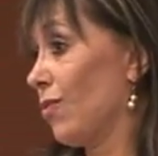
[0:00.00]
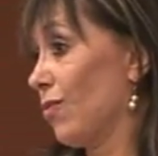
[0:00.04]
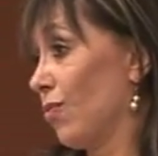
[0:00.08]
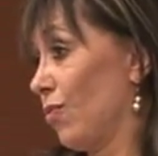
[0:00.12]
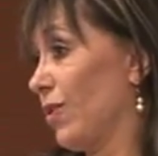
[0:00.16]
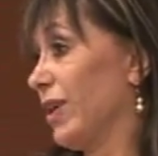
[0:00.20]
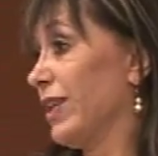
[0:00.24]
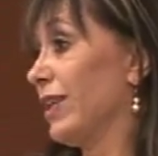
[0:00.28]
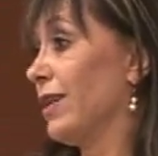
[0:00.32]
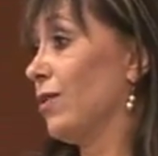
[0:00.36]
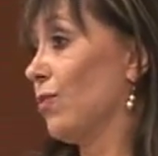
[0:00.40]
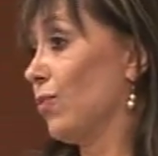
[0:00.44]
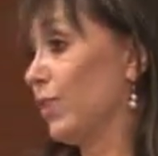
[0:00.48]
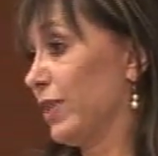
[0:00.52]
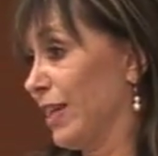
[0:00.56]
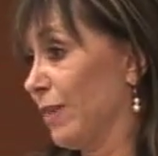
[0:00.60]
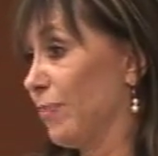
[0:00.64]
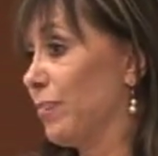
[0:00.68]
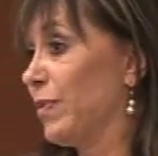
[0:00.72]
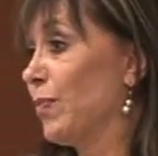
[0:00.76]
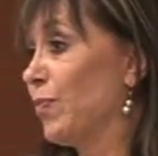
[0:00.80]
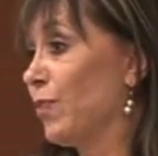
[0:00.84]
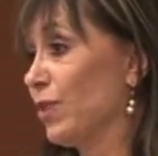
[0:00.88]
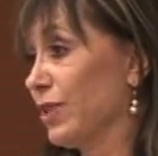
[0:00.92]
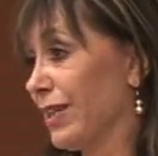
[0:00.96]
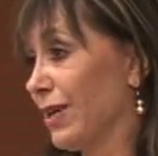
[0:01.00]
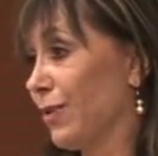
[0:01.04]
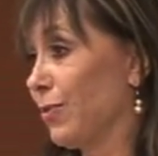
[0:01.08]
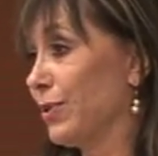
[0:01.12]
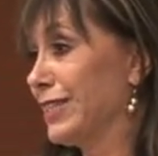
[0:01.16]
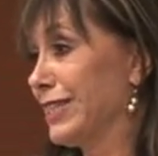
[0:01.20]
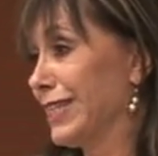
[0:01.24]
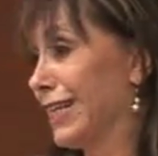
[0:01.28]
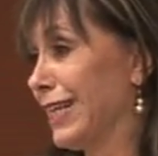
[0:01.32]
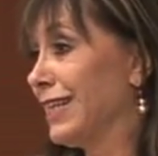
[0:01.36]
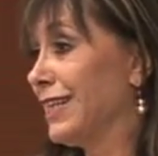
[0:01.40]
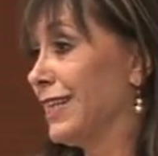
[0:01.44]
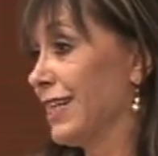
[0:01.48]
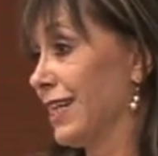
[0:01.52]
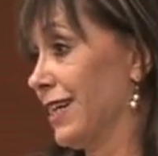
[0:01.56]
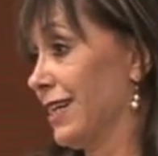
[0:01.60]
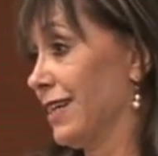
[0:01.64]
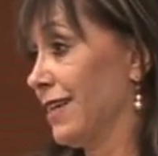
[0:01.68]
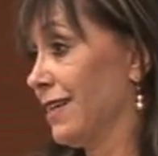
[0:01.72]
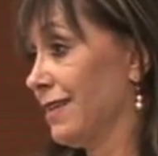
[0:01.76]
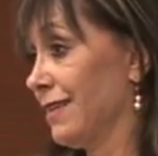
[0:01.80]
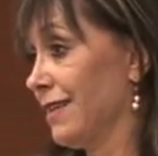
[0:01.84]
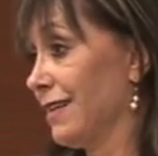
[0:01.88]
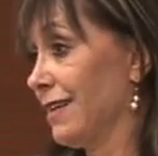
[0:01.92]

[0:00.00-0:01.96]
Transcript: with, with the people that we take care,